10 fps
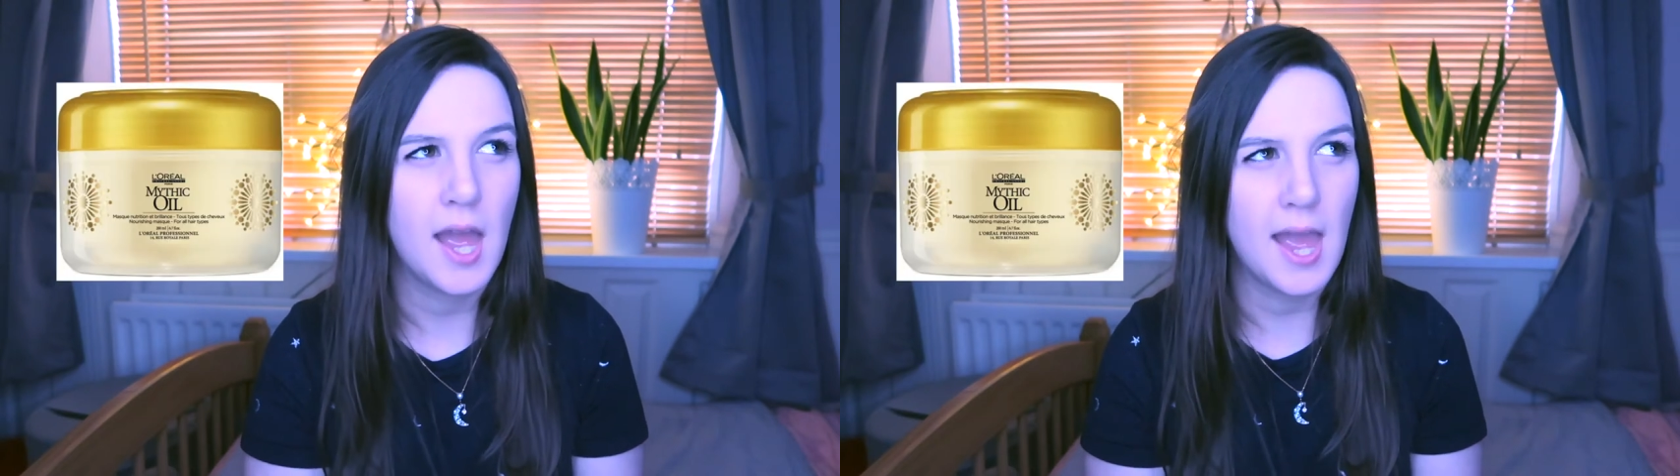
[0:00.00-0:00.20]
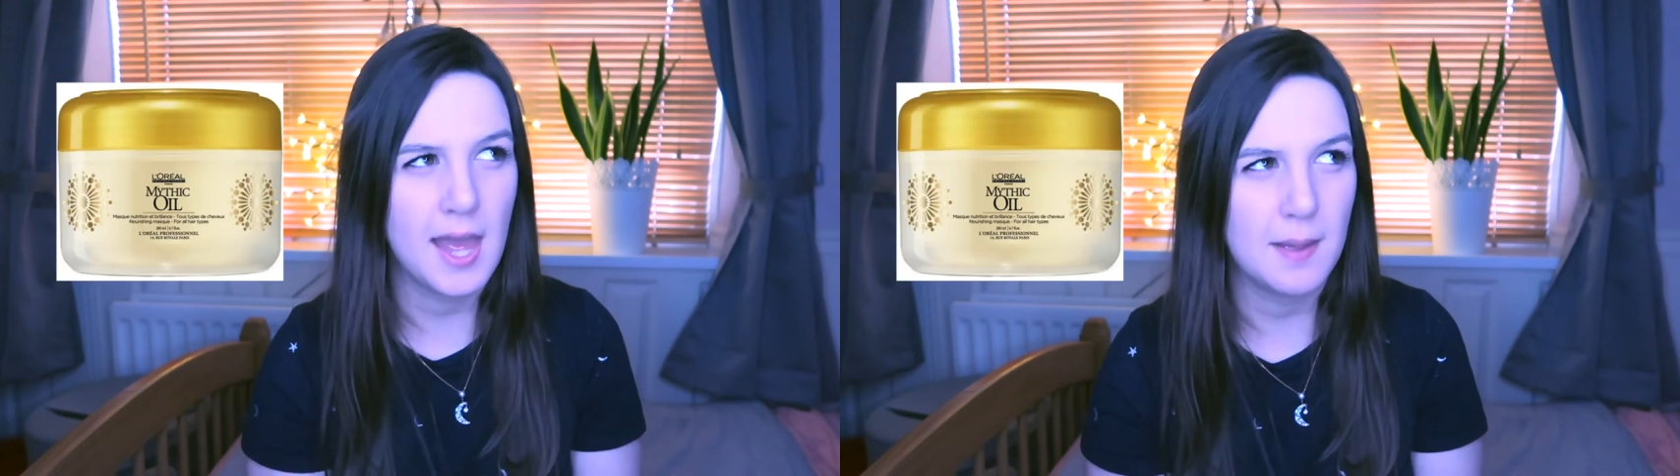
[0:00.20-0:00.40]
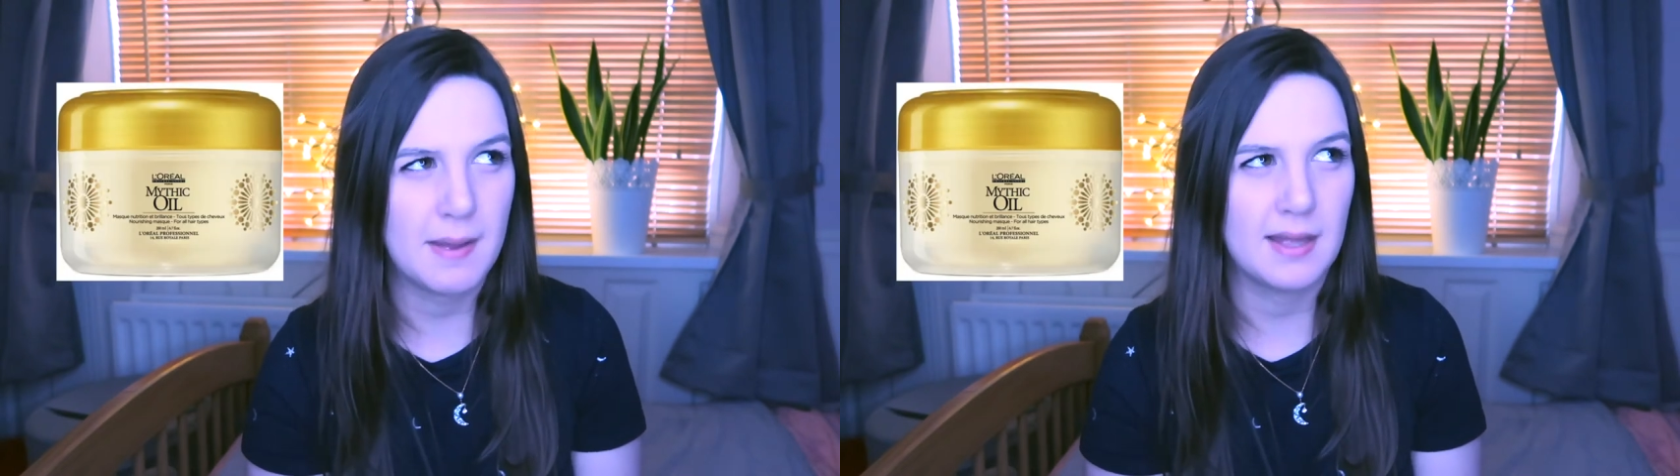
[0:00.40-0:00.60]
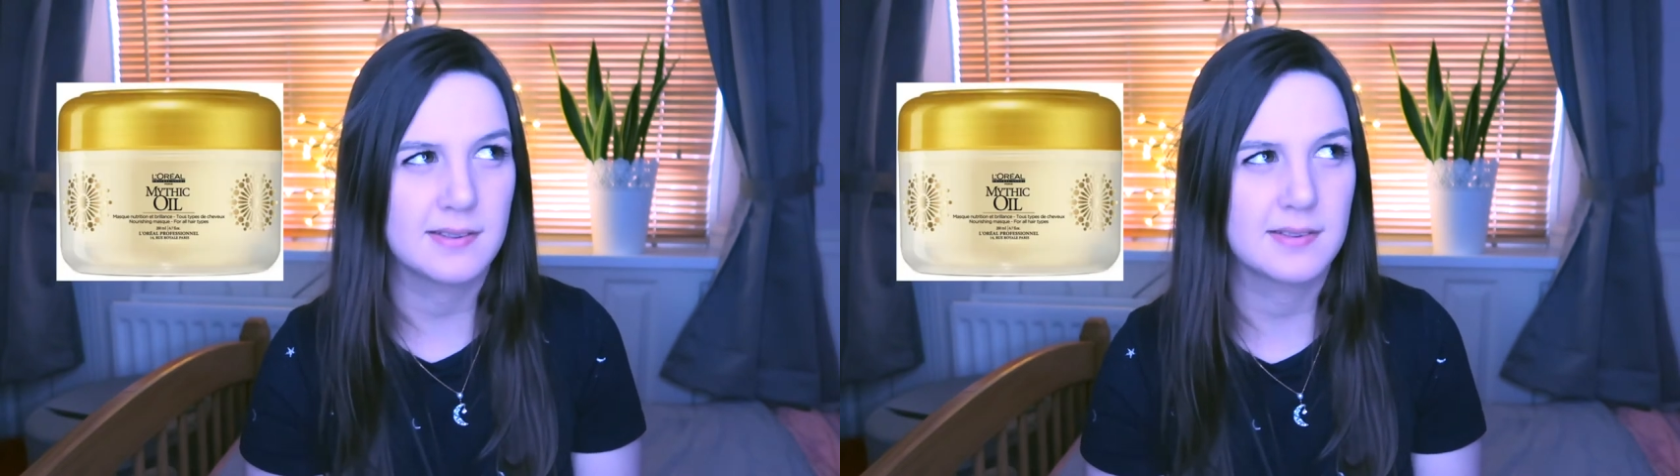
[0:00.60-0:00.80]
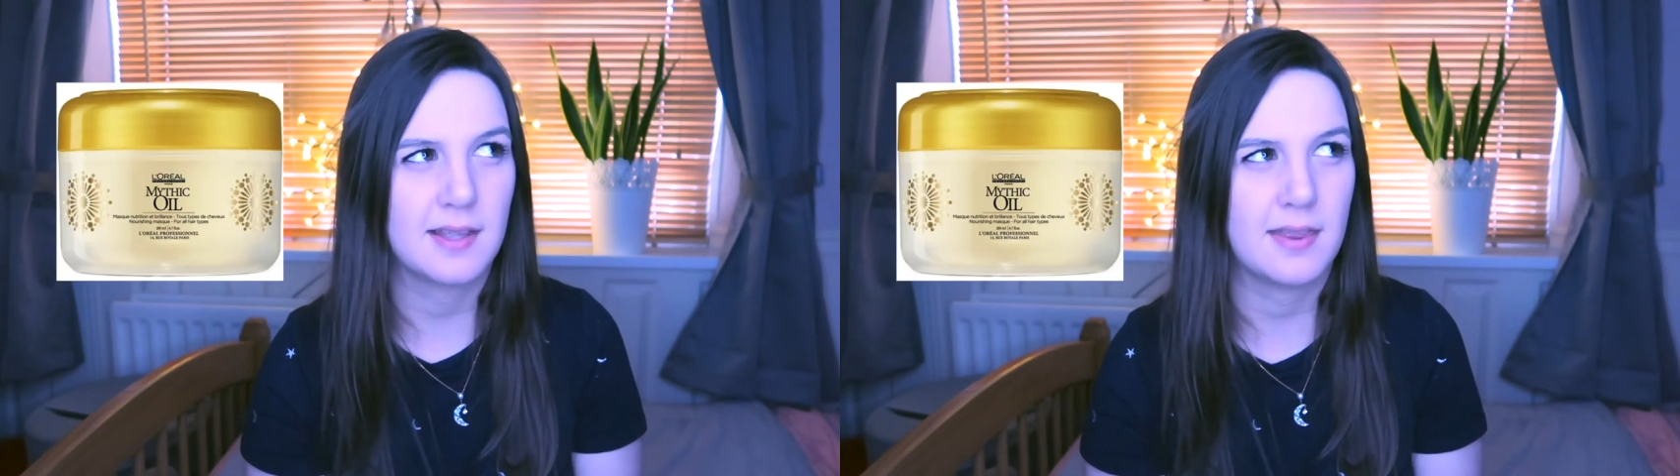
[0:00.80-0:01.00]
Hair
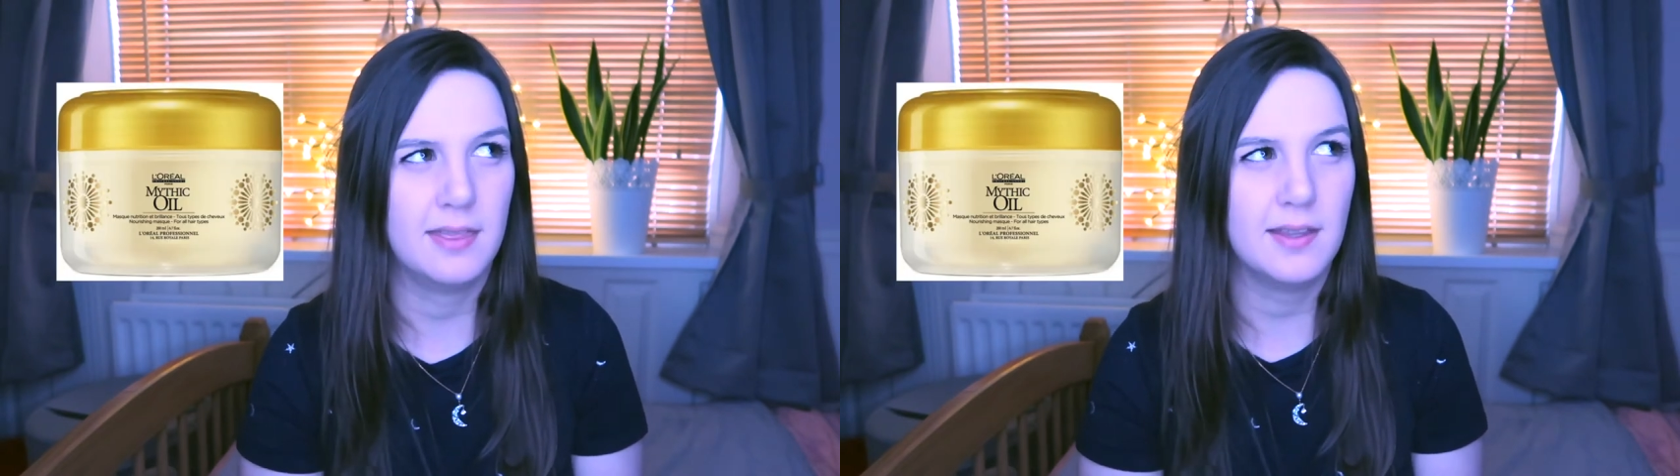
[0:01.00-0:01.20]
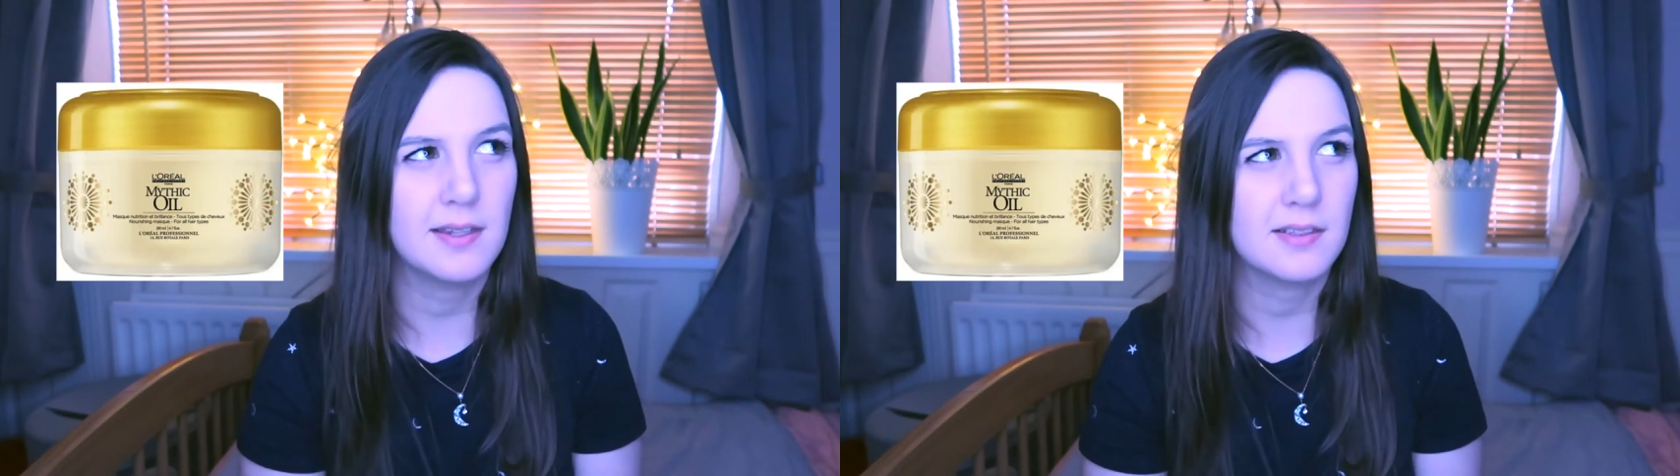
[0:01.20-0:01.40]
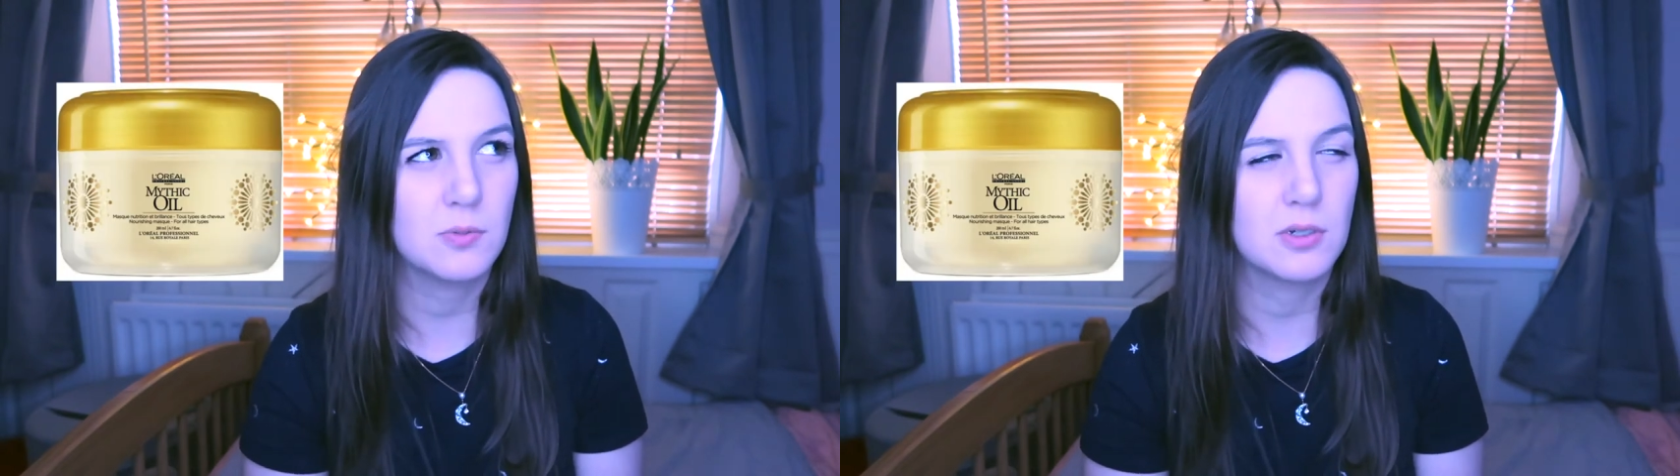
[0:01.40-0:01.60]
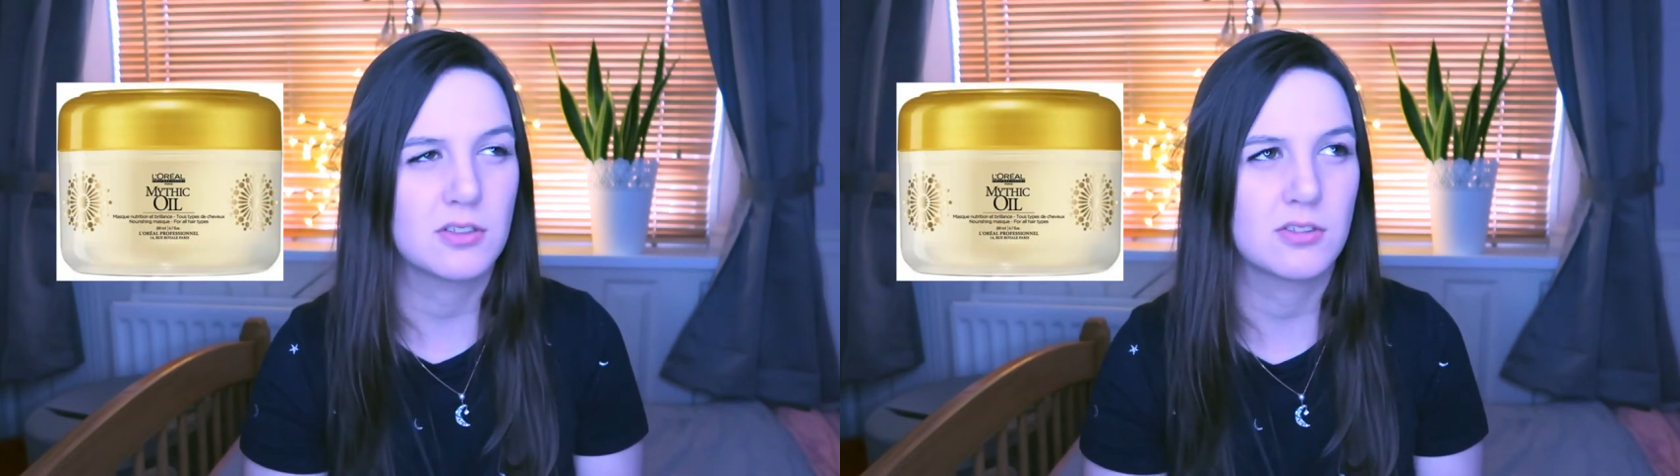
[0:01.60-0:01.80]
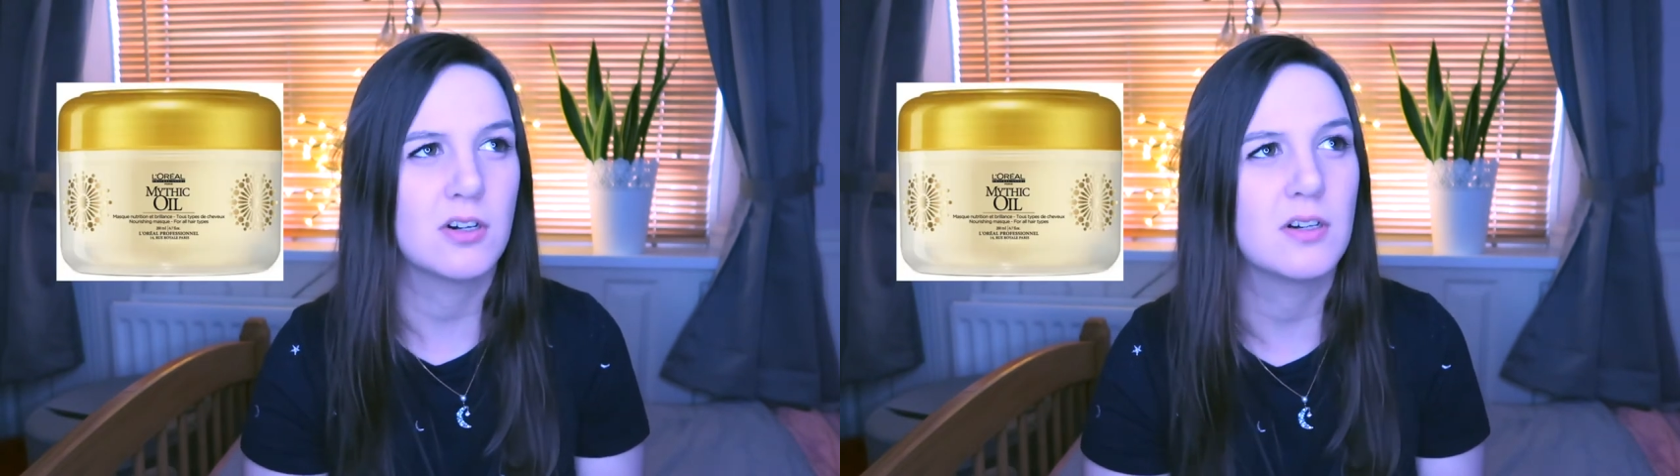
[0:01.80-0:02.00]
Mask, I think that's what
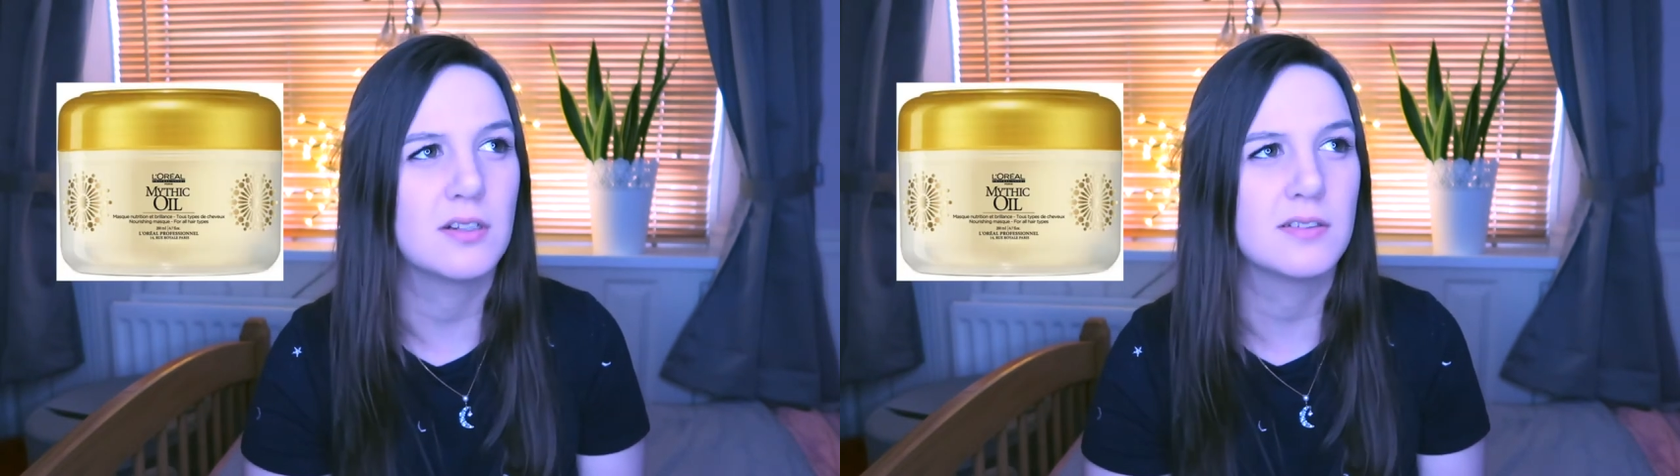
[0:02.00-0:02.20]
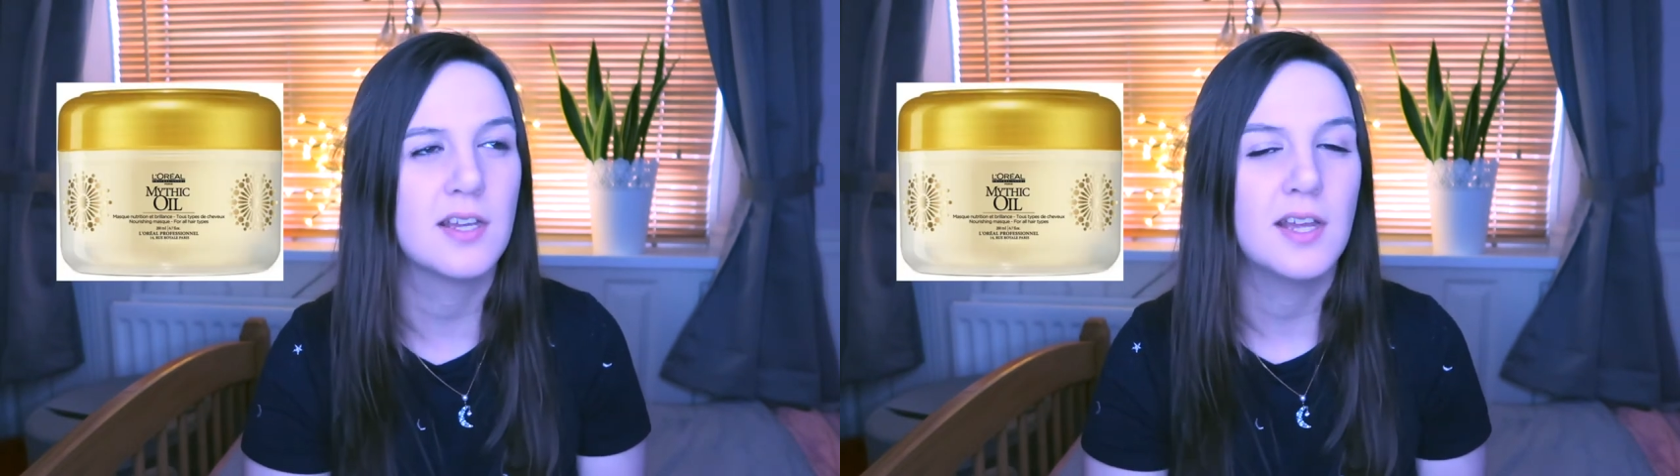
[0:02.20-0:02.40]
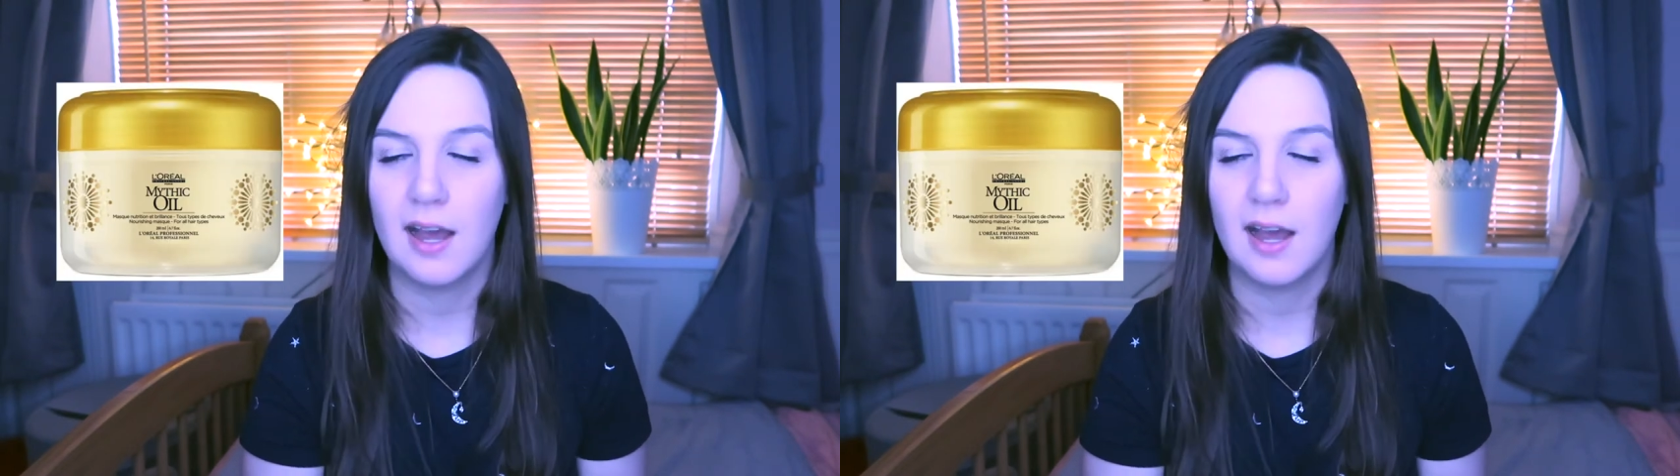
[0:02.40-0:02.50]
it's called.